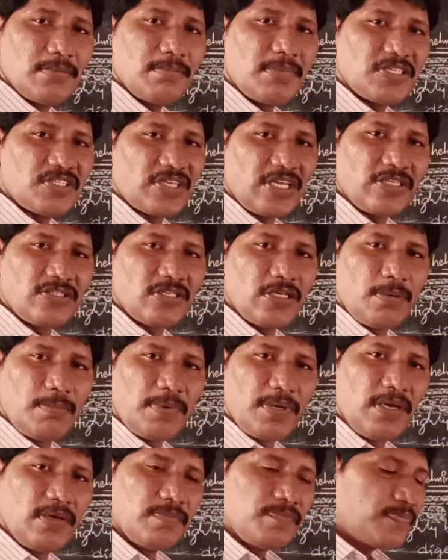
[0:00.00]
best
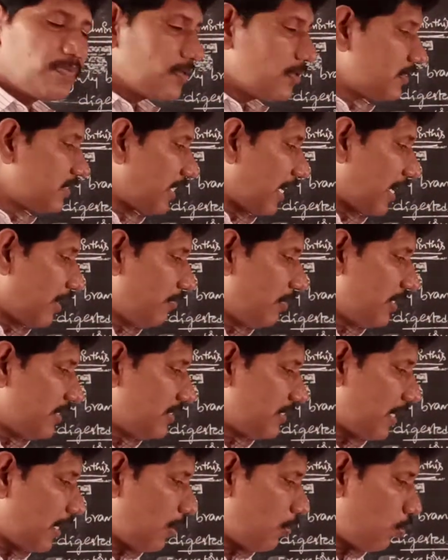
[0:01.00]
example. Second one
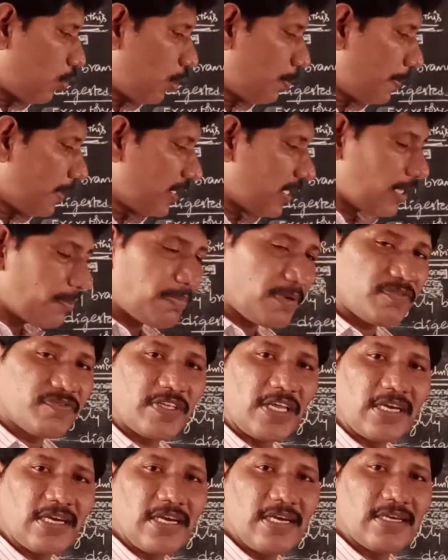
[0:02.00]
is the open type of
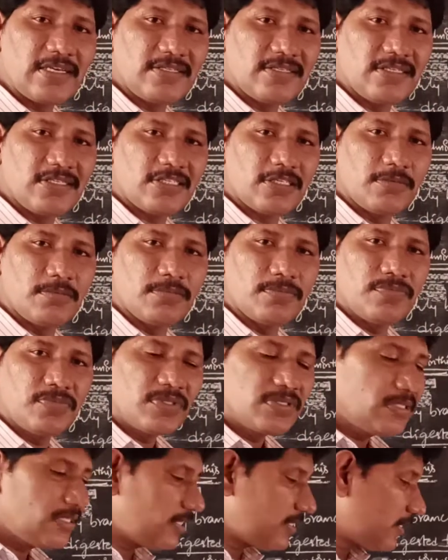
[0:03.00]
circulatory
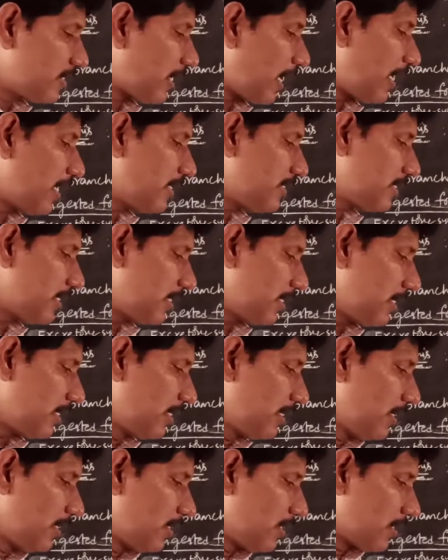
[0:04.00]
system. This is called
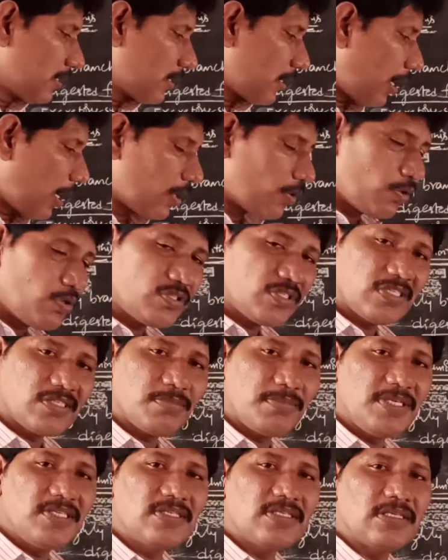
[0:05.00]
as cockroaches,
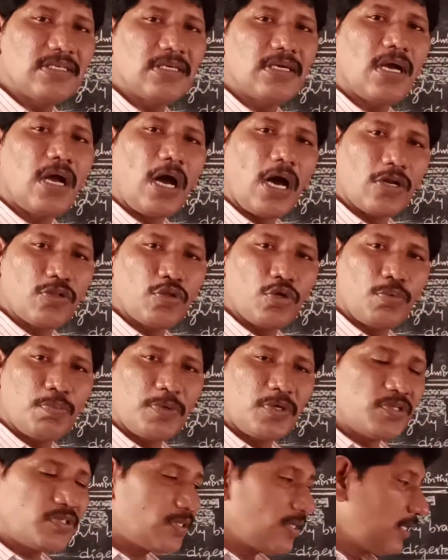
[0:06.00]
means
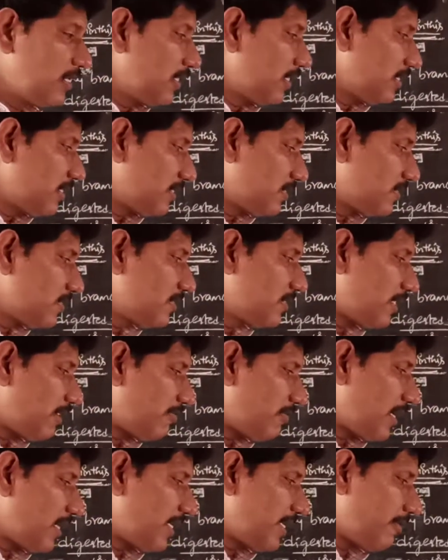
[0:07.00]
arthropods. This is the
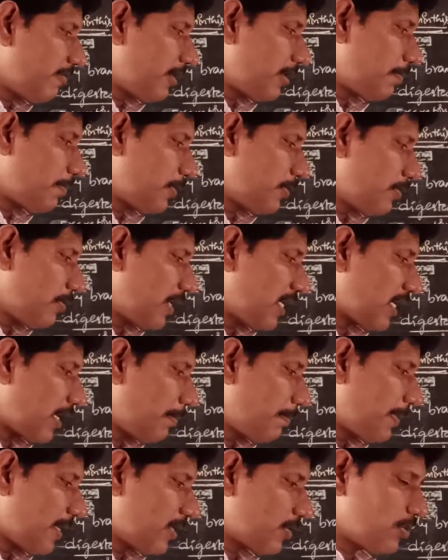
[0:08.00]
well developed when
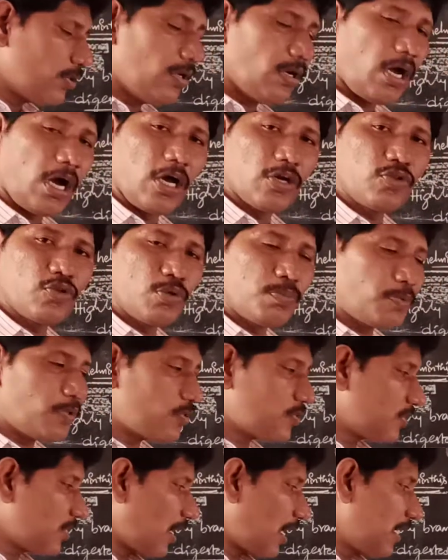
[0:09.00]
compared to
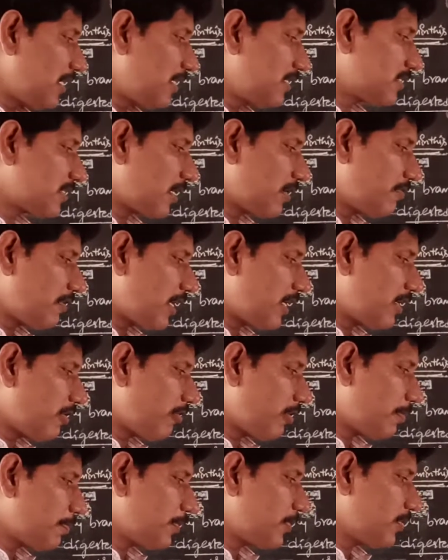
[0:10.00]
arthropods. Annelids are well
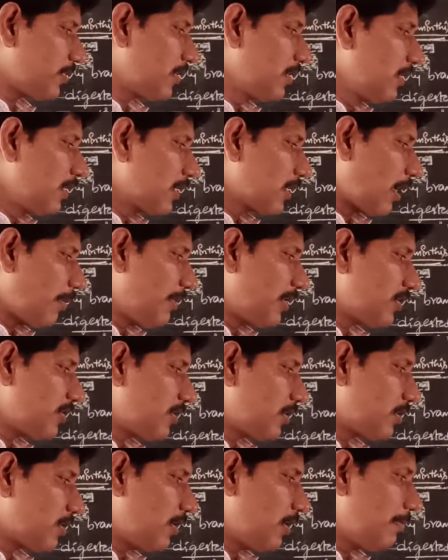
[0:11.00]
developed coming to
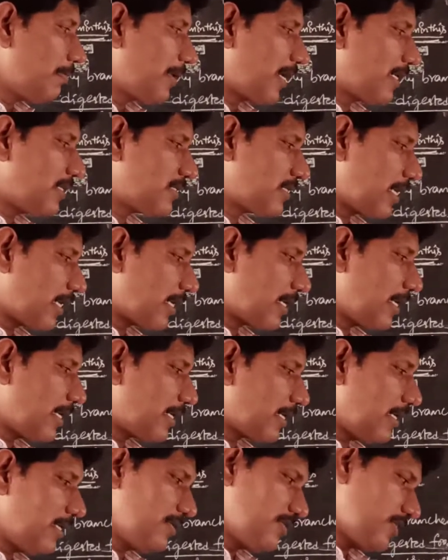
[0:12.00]
the blood
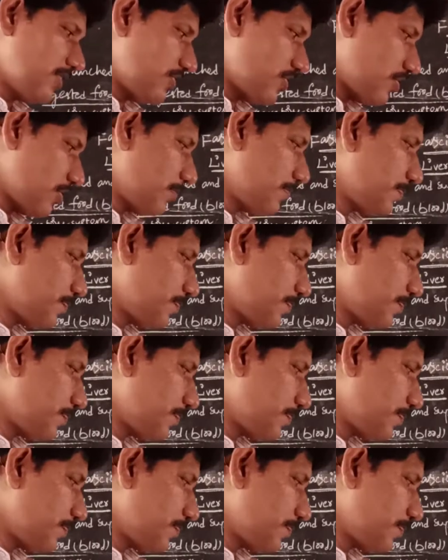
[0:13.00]
circulatory system.